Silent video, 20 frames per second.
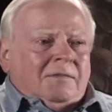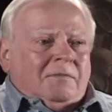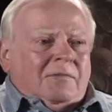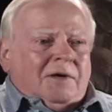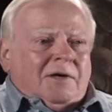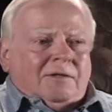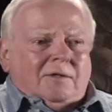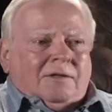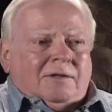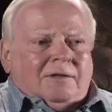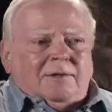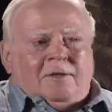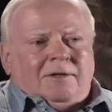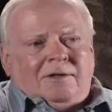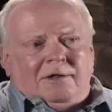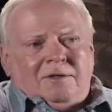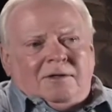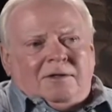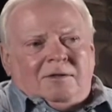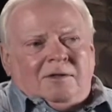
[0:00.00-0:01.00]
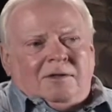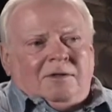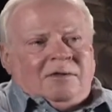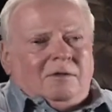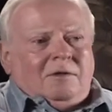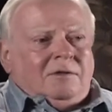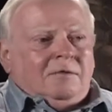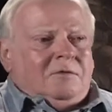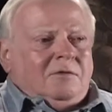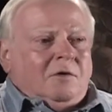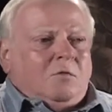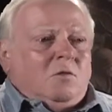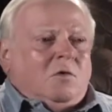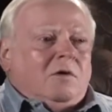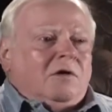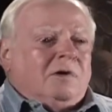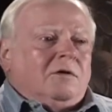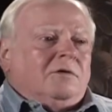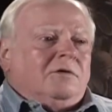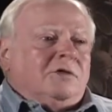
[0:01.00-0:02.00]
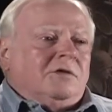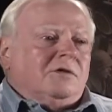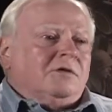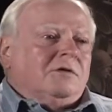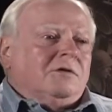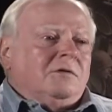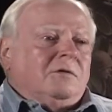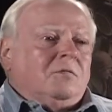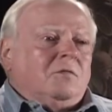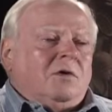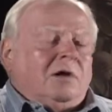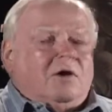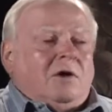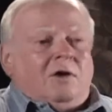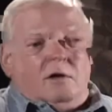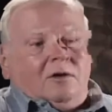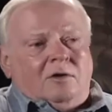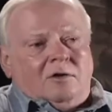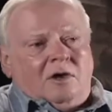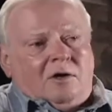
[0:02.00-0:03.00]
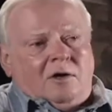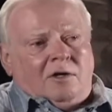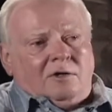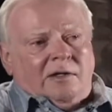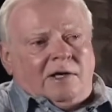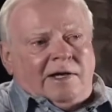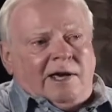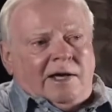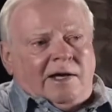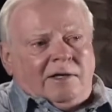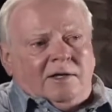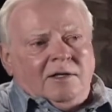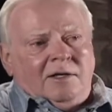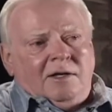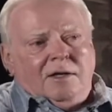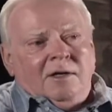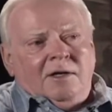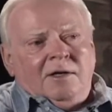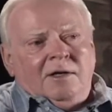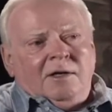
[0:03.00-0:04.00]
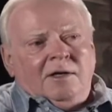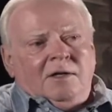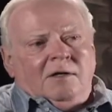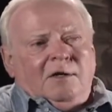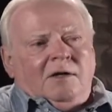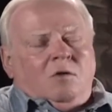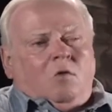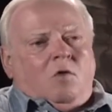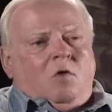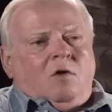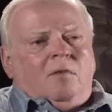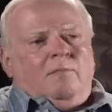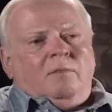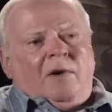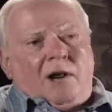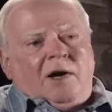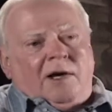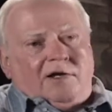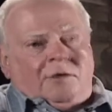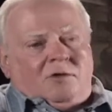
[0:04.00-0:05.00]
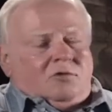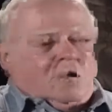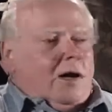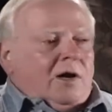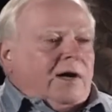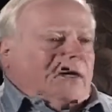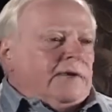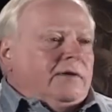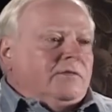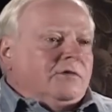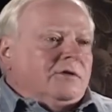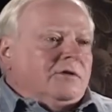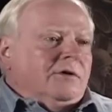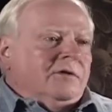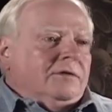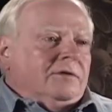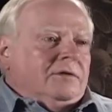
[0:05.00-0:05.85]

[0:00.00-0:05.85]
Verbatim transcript: But the, the war just went on and on. They had war bond drives.